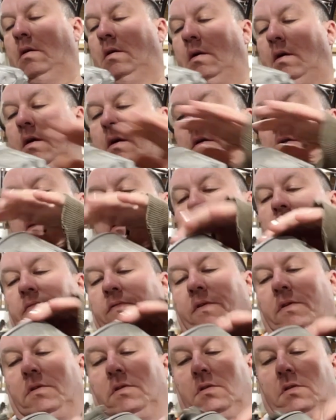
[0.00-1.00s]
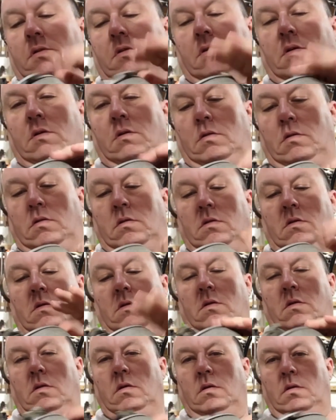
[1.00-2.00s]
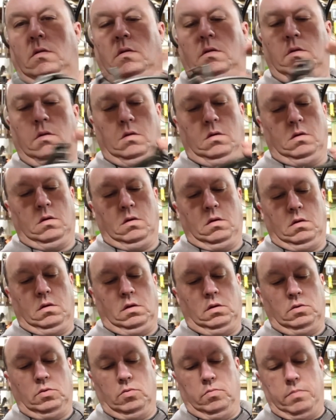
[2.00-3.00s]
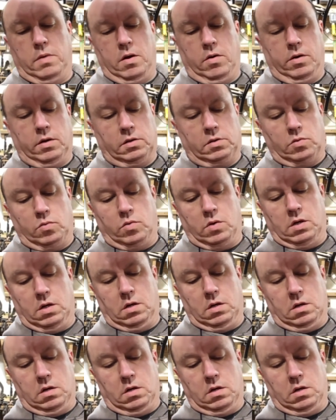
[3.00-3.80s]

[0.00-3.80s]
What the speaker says: I don't know if it's needs new bearings or what.